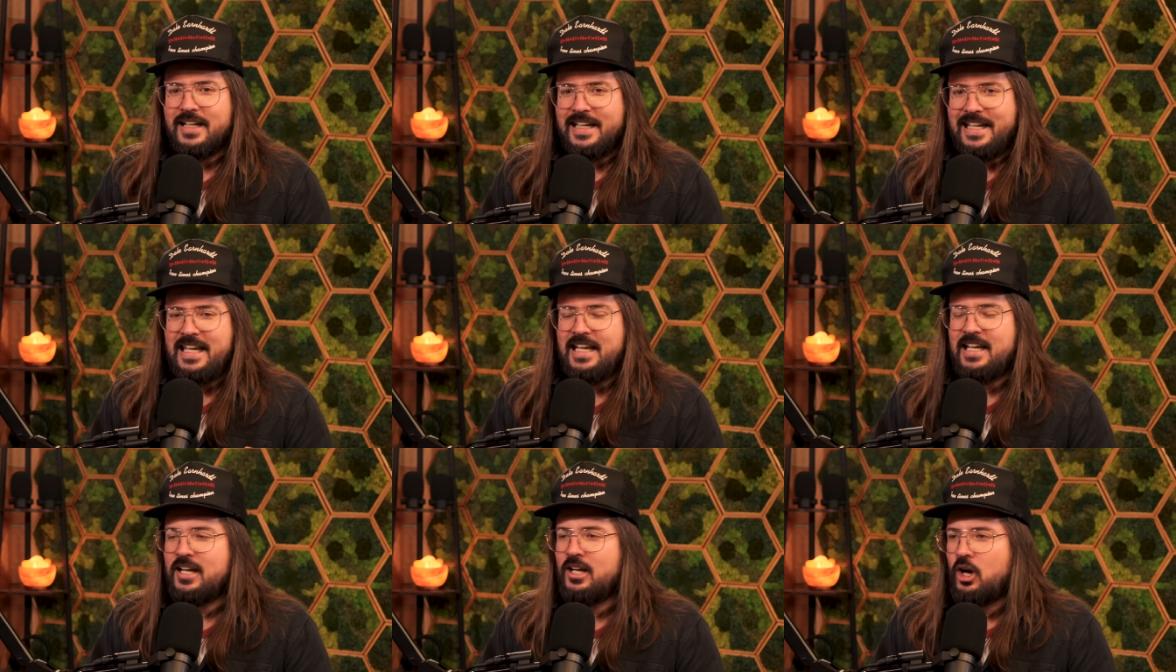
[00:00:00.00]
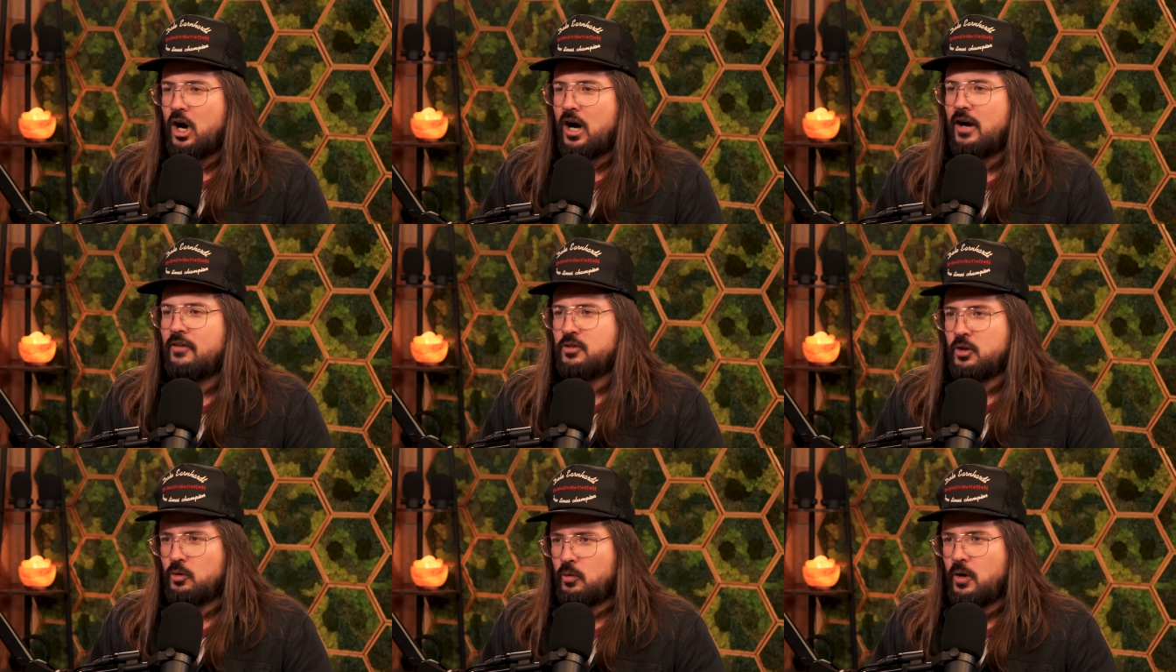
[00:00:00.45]
get it
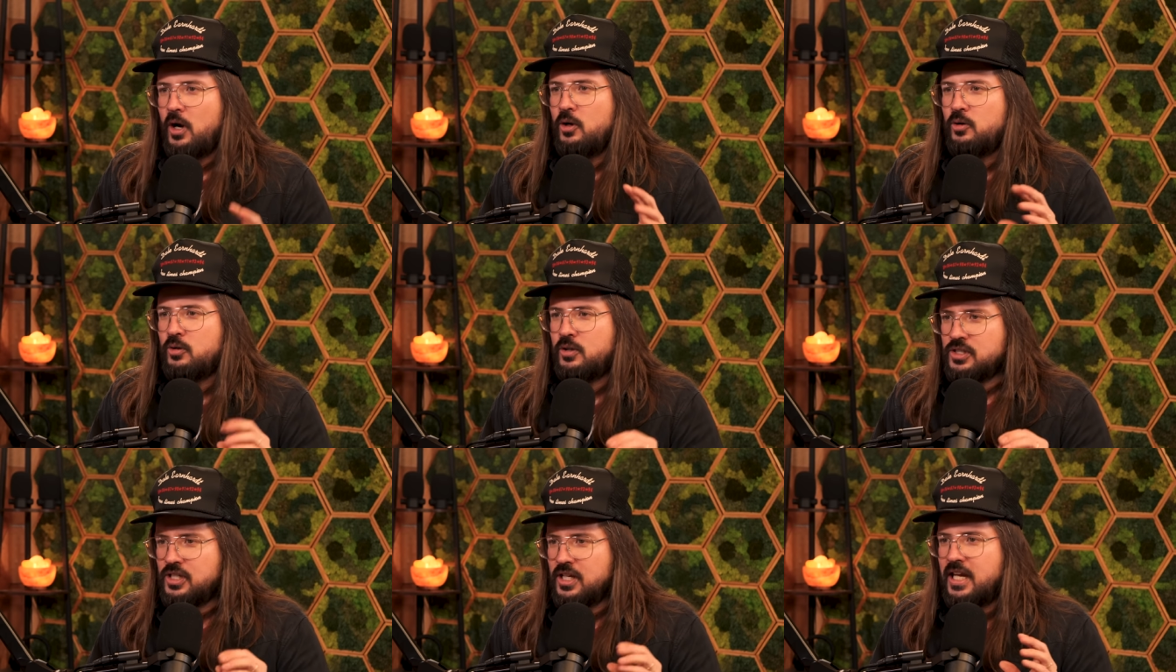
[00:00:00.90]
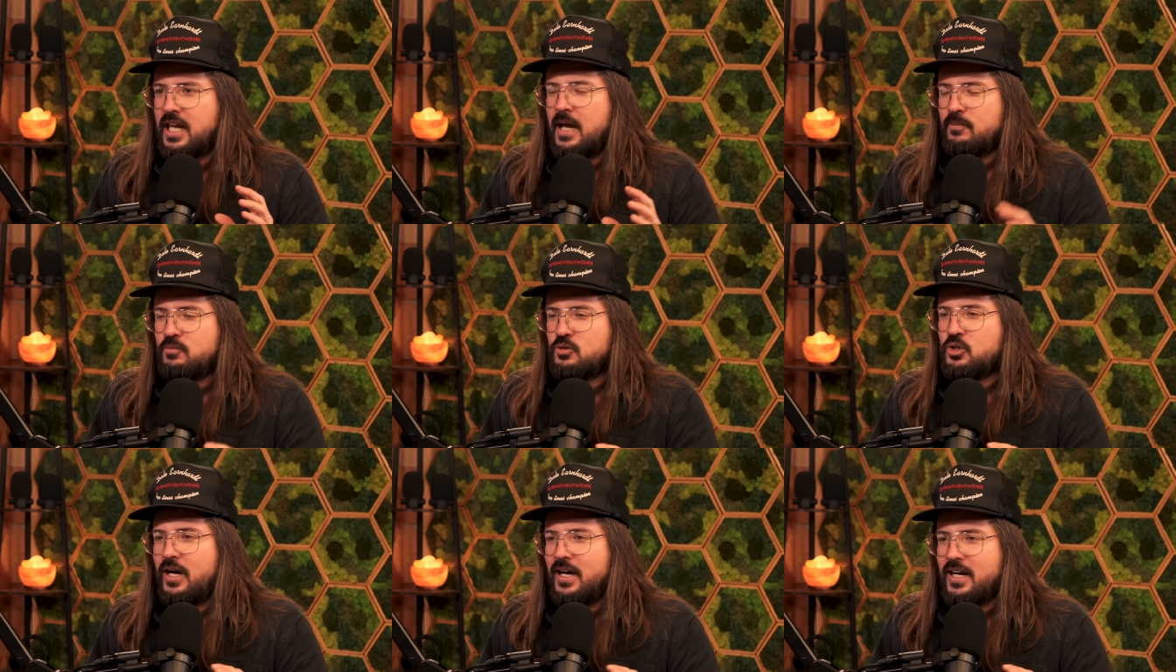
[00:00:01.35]
off the road because it
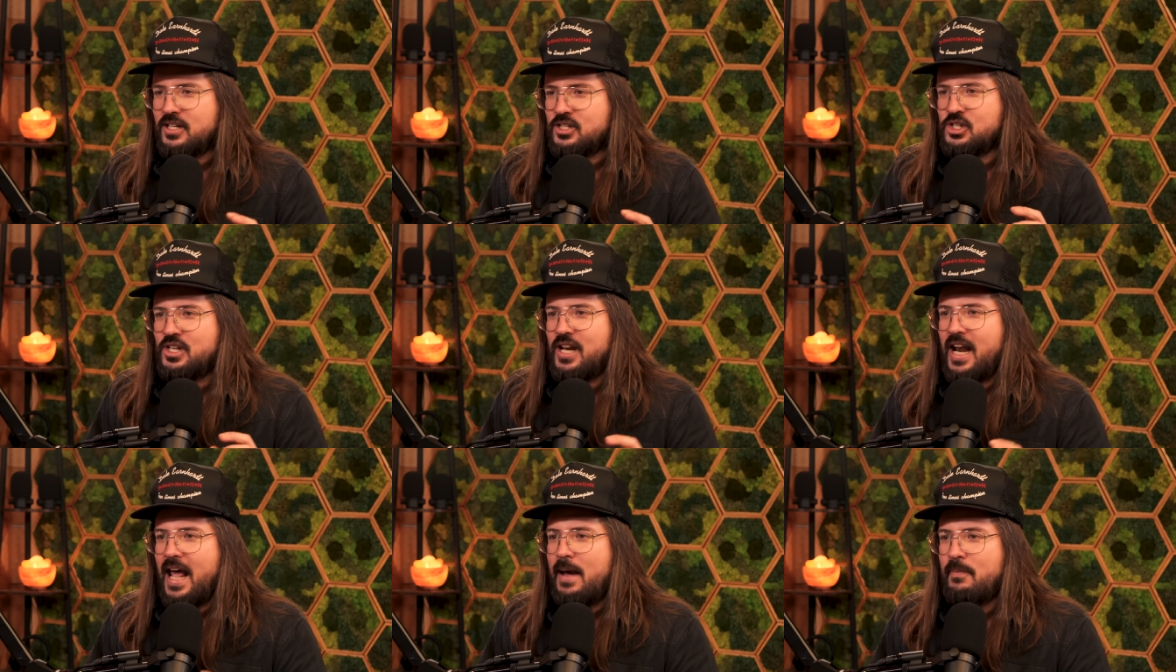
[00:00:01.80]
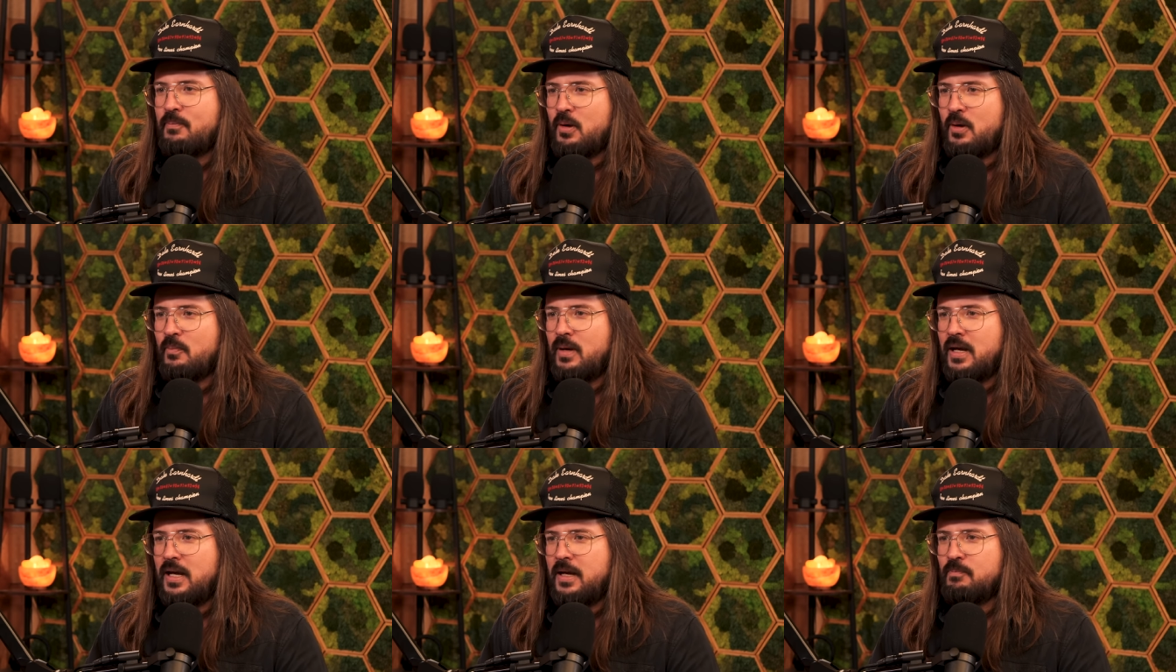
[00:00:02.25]
kept trying to snap
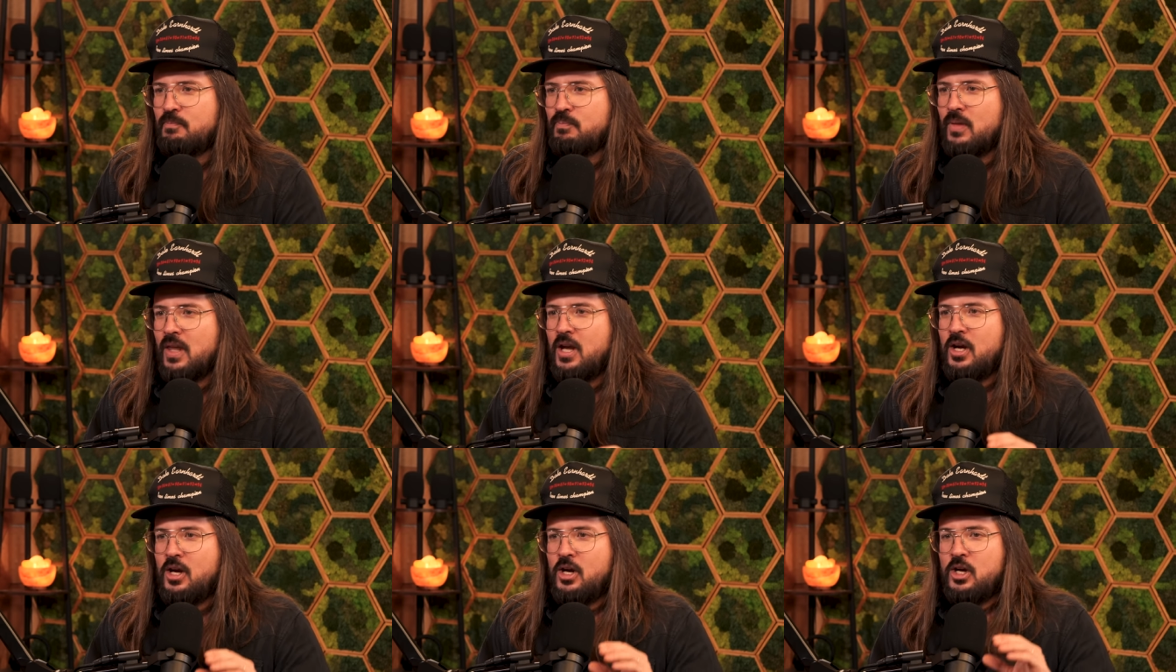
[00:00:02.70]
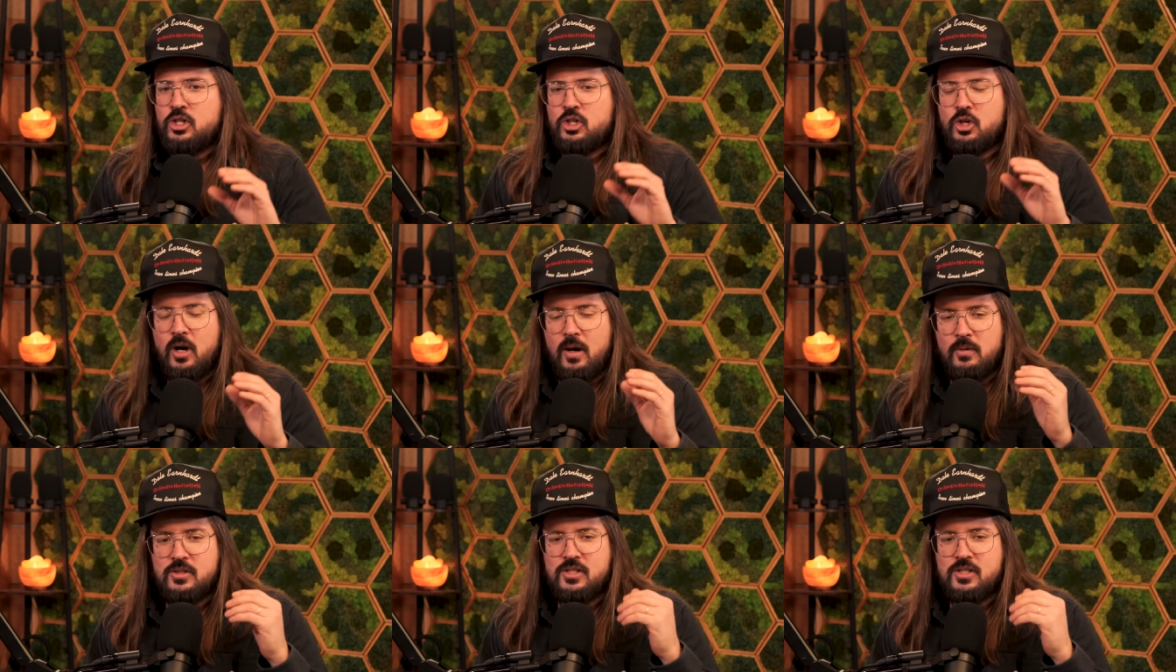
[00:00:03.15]
at me. So I